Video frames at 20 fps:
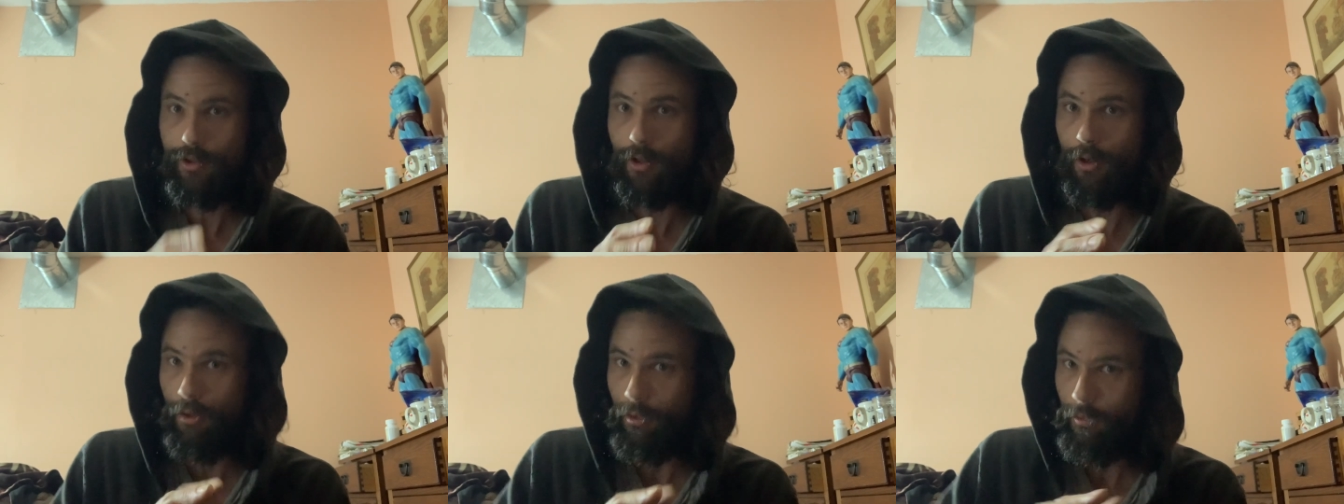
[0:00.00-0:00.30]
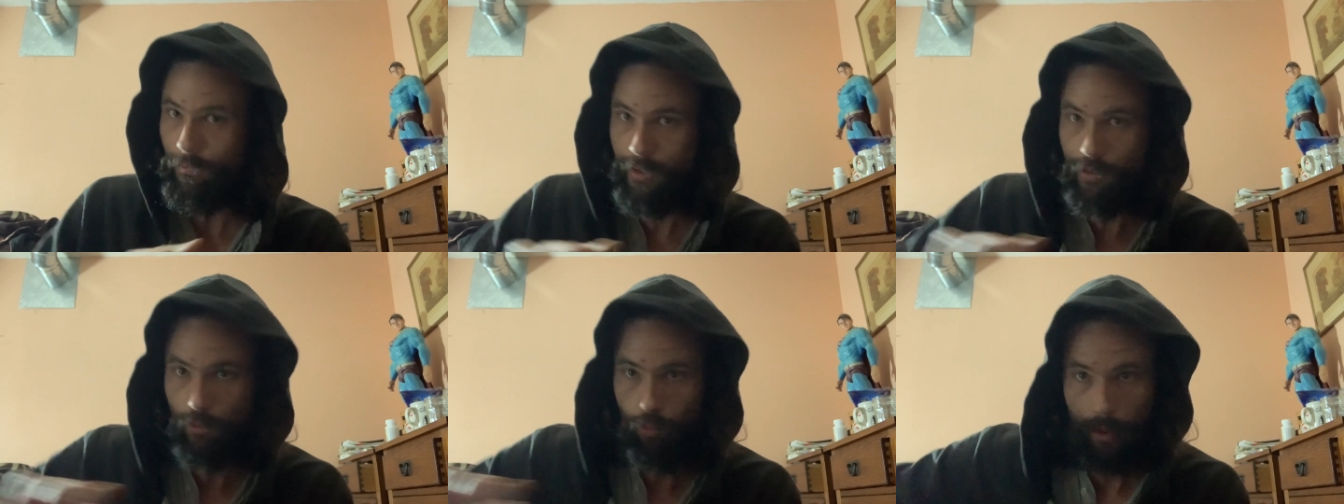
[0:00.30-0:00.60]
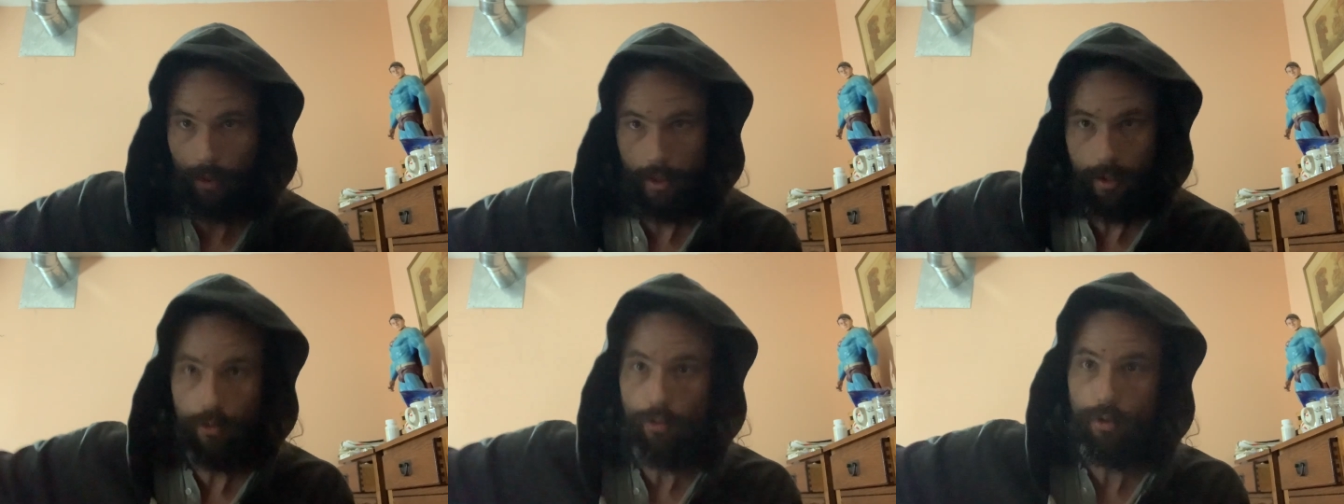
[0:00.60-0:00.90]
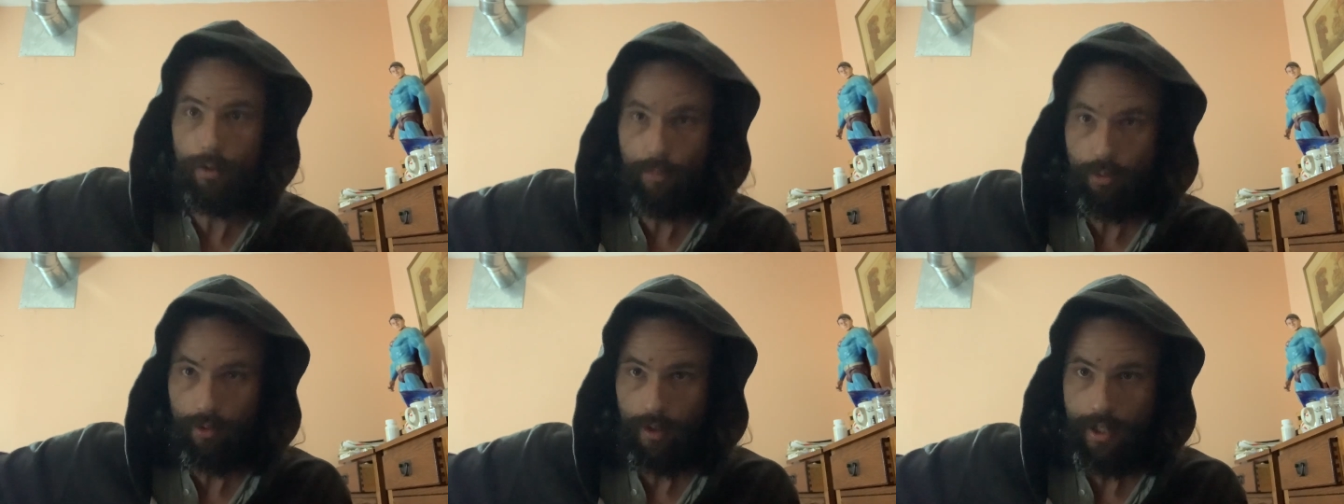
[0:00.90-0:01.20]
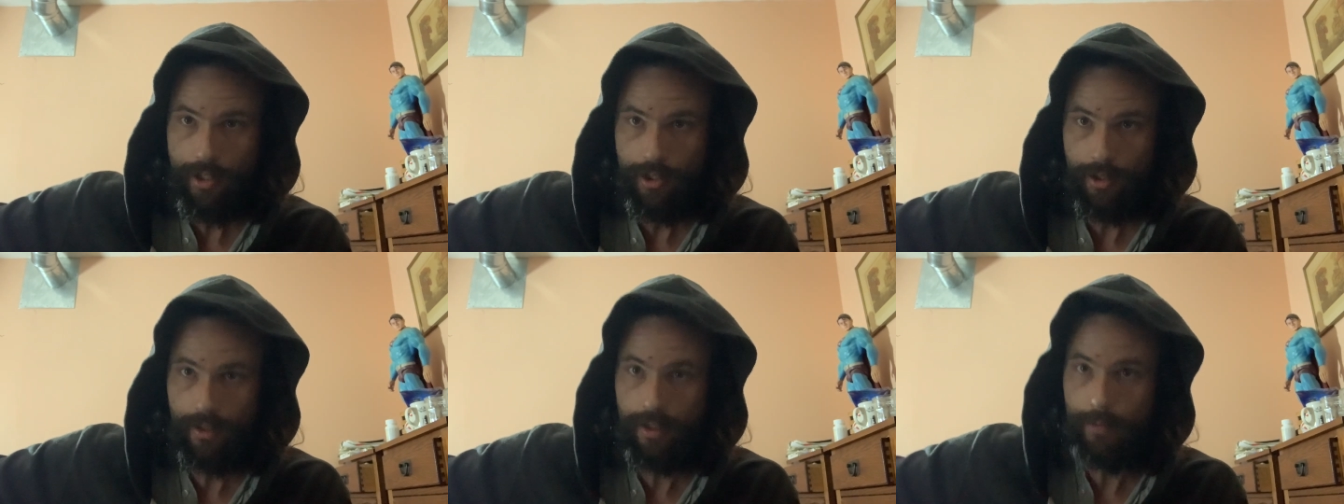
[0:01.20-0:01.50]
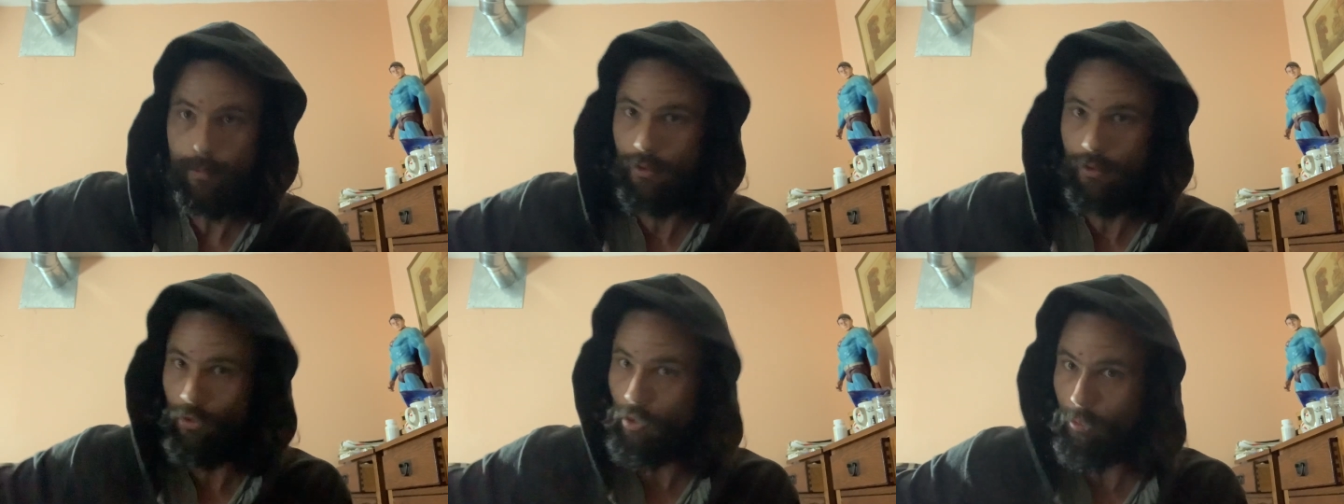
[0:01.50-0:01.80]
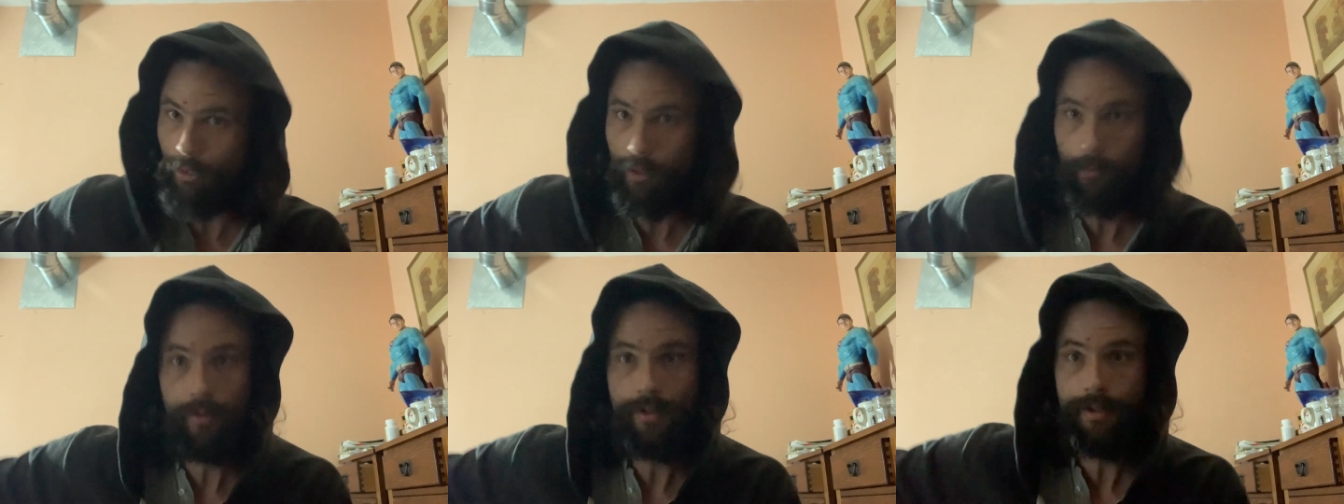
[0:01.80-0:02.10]
all these wicked corporations, but
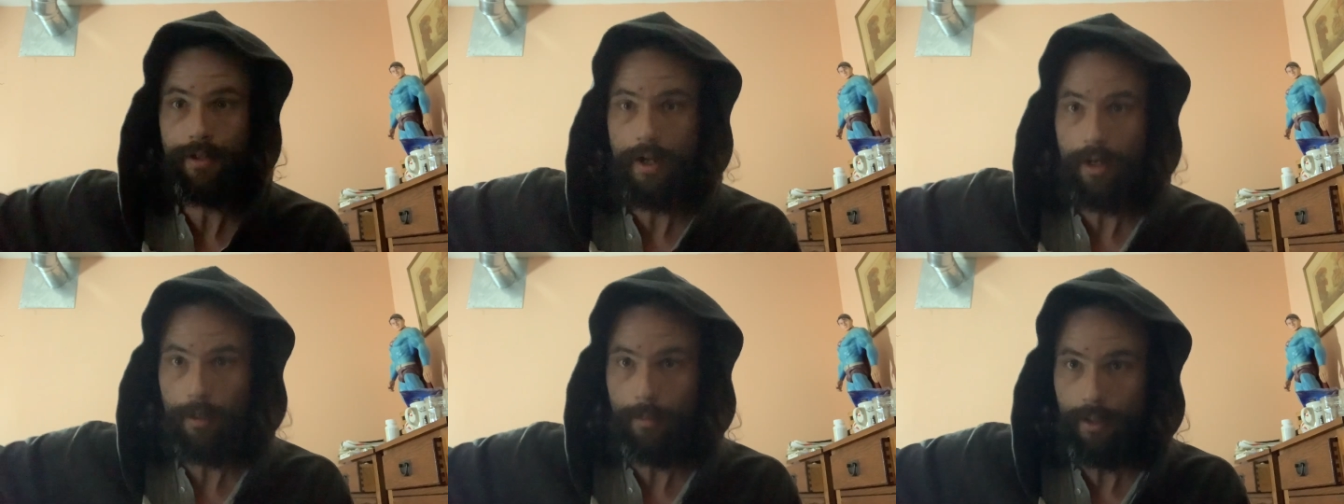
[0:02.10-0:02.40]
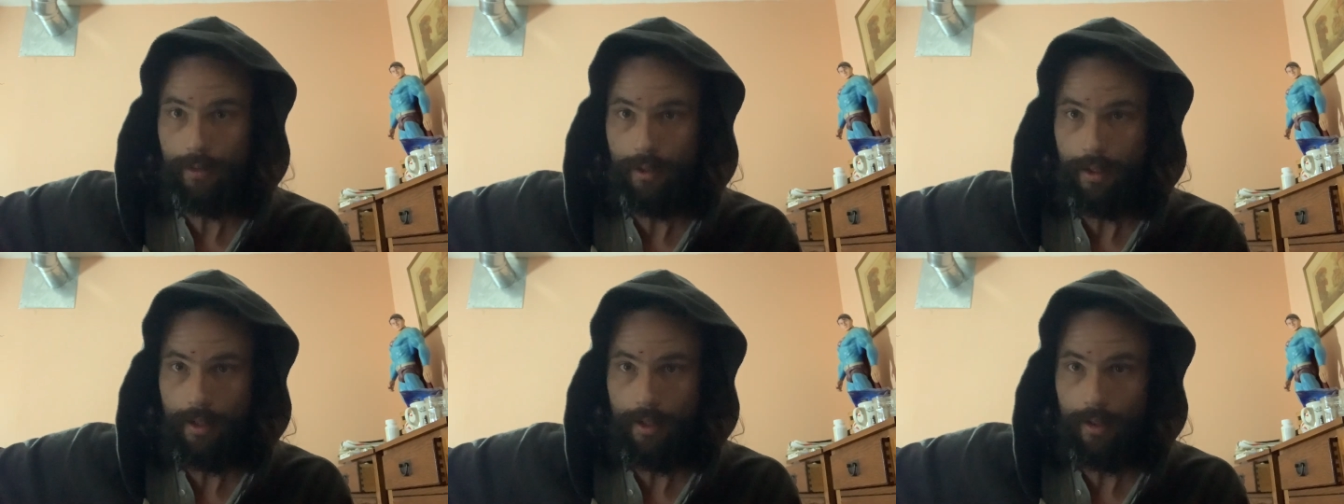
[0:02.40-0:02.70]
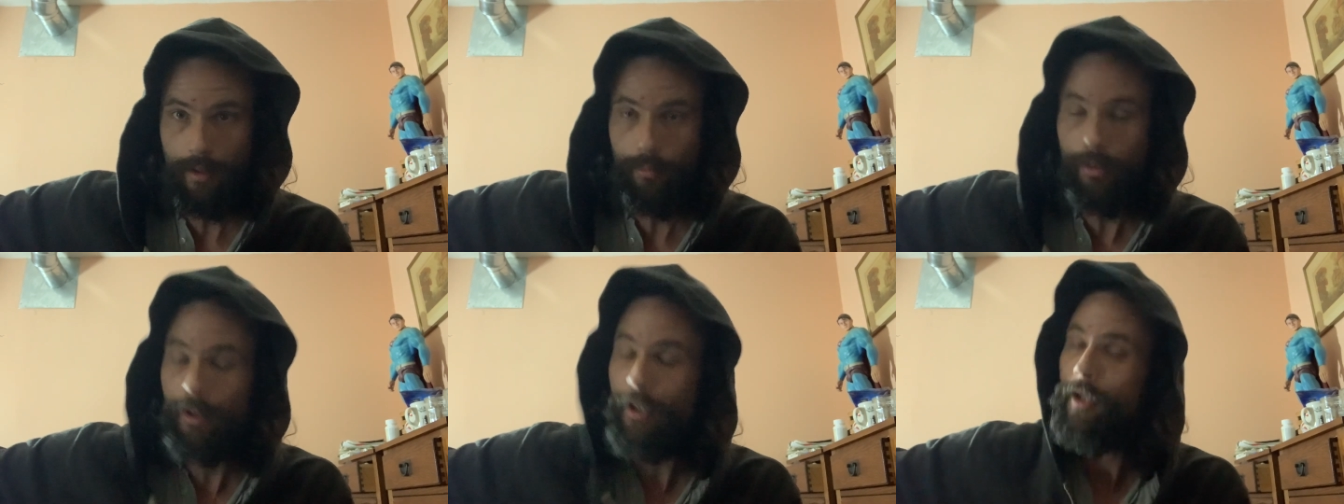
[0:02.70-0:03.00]
nobody wants to talk about the hemp.